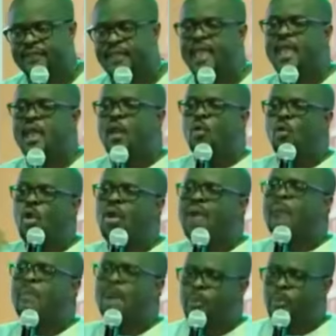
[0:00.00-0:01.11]
We'll come up
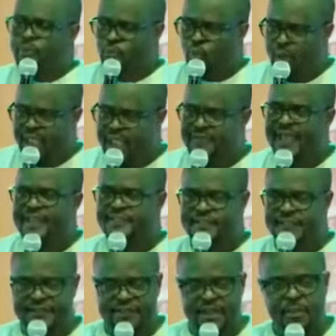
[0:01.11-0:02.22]
with ways and
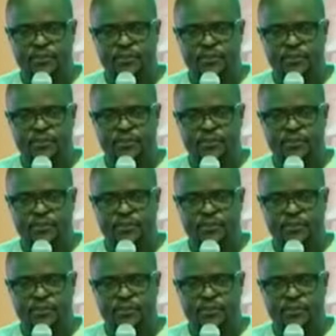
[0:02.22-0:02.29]
systems